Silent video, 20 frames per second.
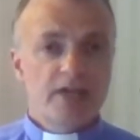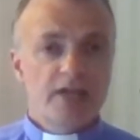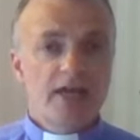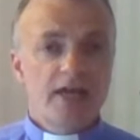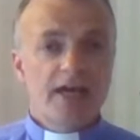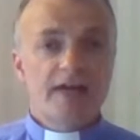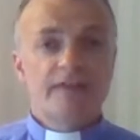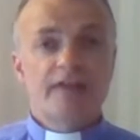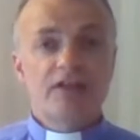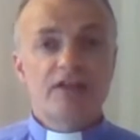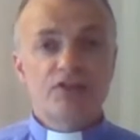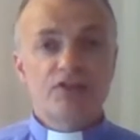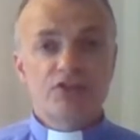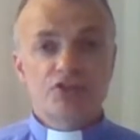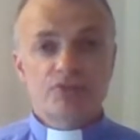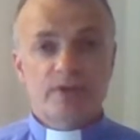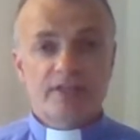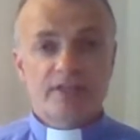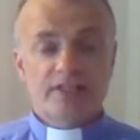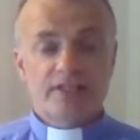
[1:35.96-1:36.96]
And then on the
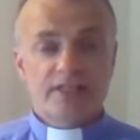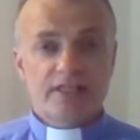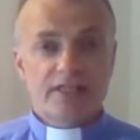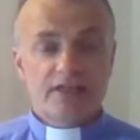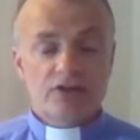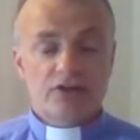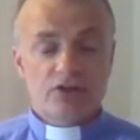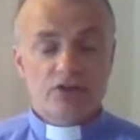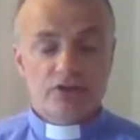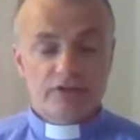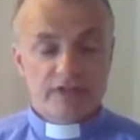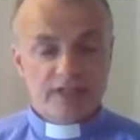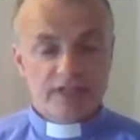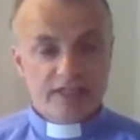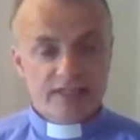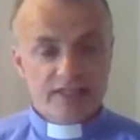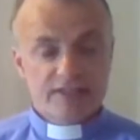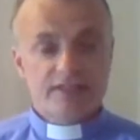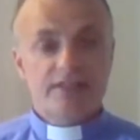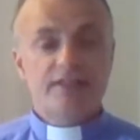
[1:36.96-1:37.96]

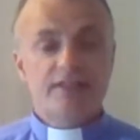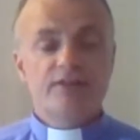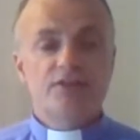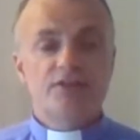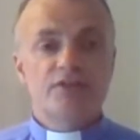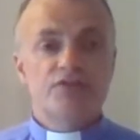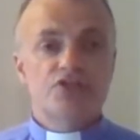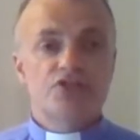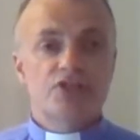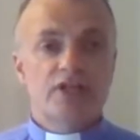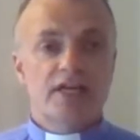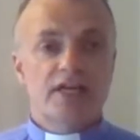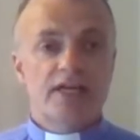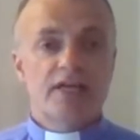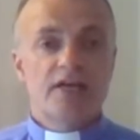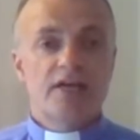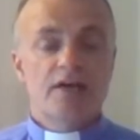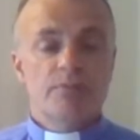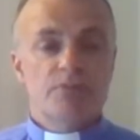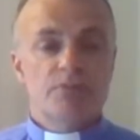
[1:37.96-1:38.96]
18th of July,
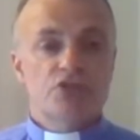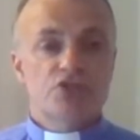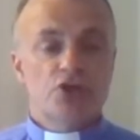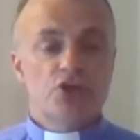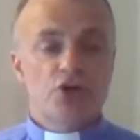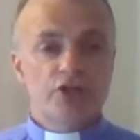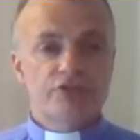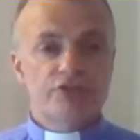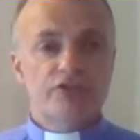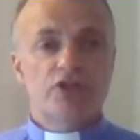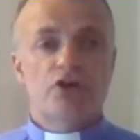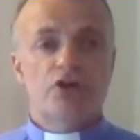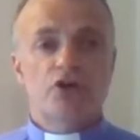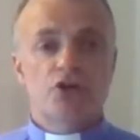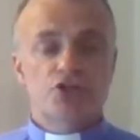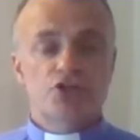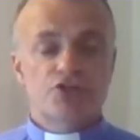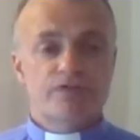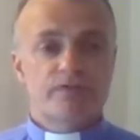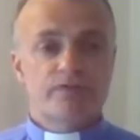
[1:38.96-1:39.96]
Miss Audrey
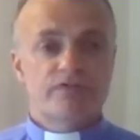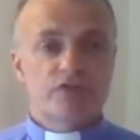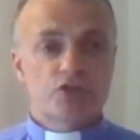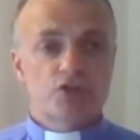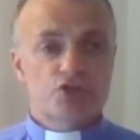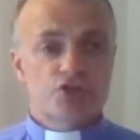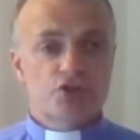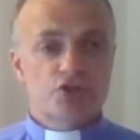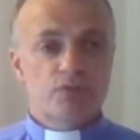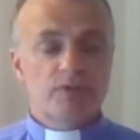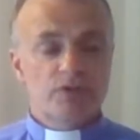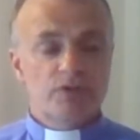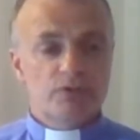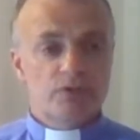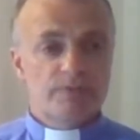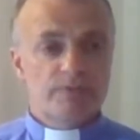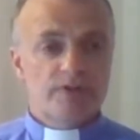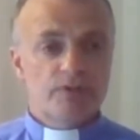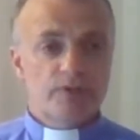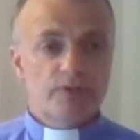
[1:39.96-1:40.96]
Hodge from First Oma will
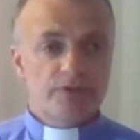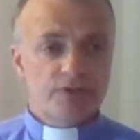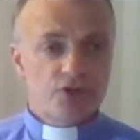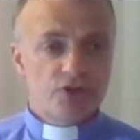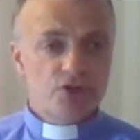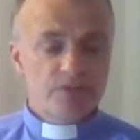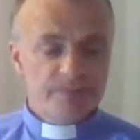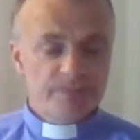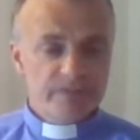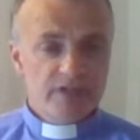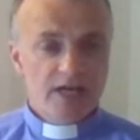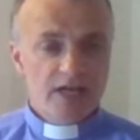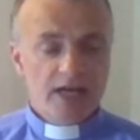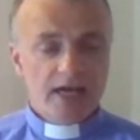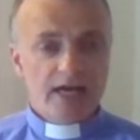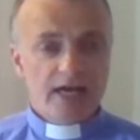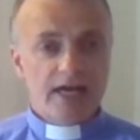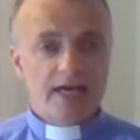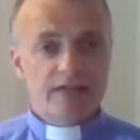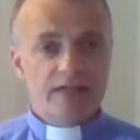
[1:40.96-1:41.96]
be with you.
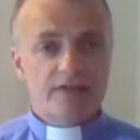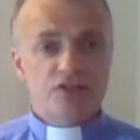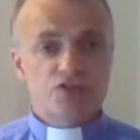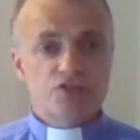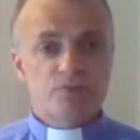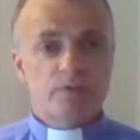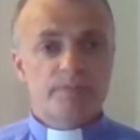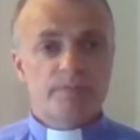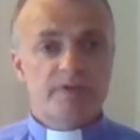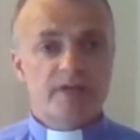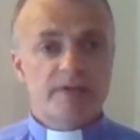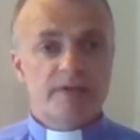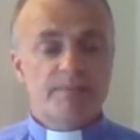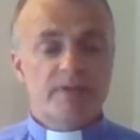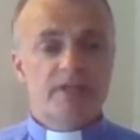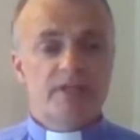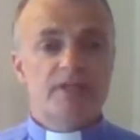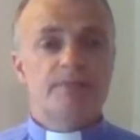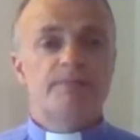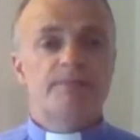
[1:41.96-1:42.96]
And this will be a
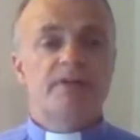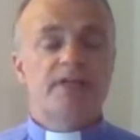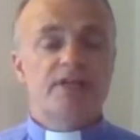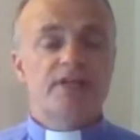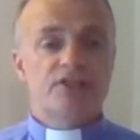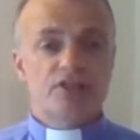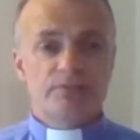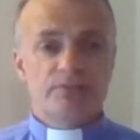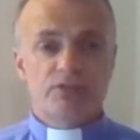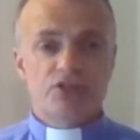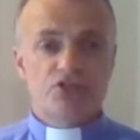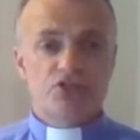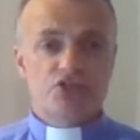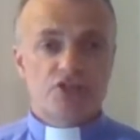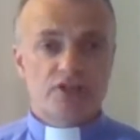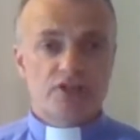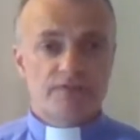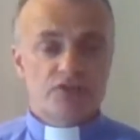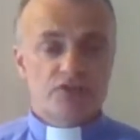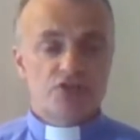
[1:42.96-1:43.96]
mini PW
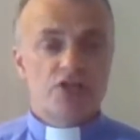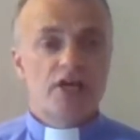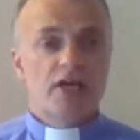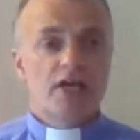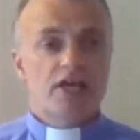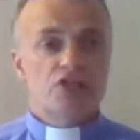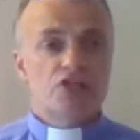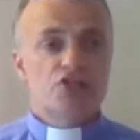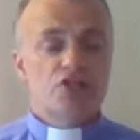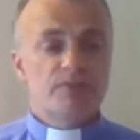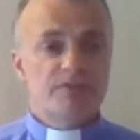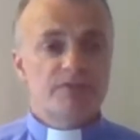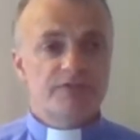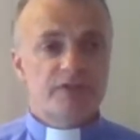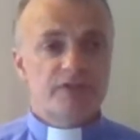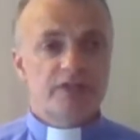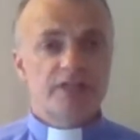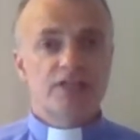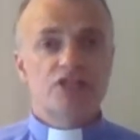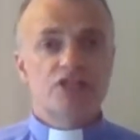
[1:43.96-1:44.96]
service, as some of the
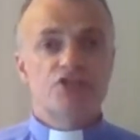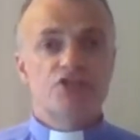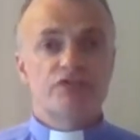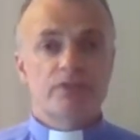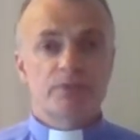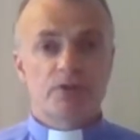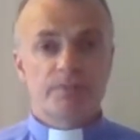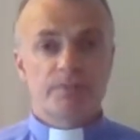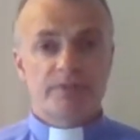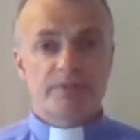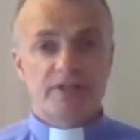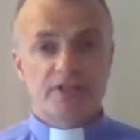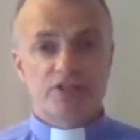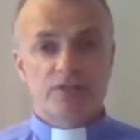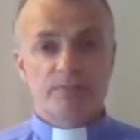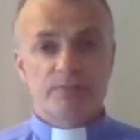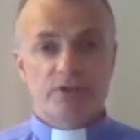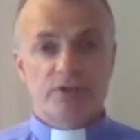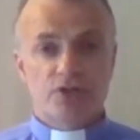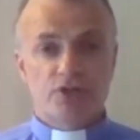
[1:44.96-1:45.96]
ladies from our
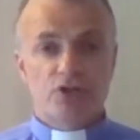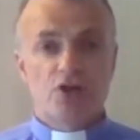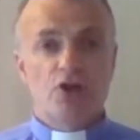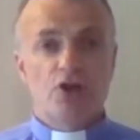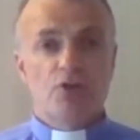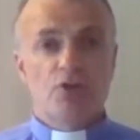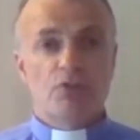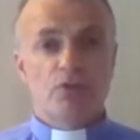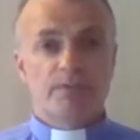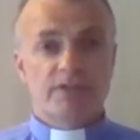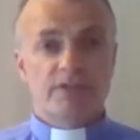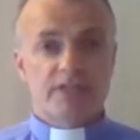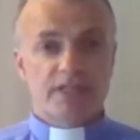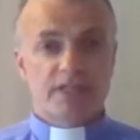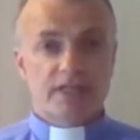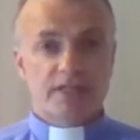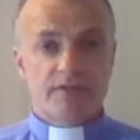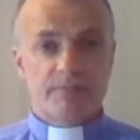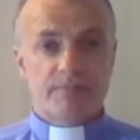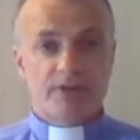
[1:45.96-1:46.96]
PW will be
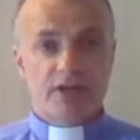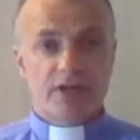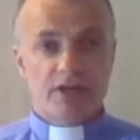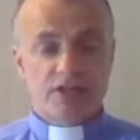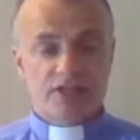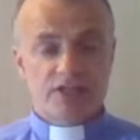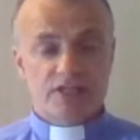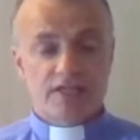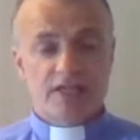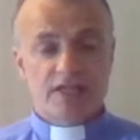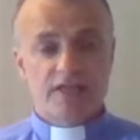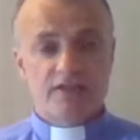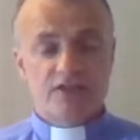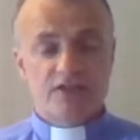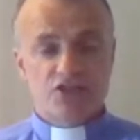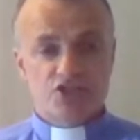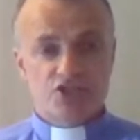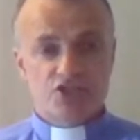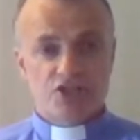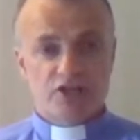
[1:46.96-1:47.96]
taking part in the
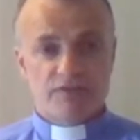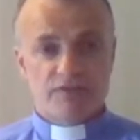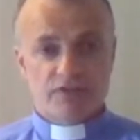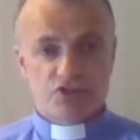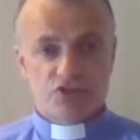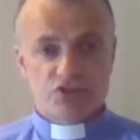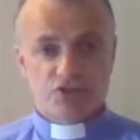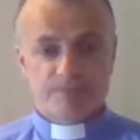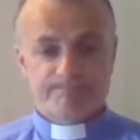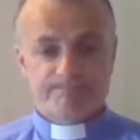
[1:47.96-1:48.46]
service.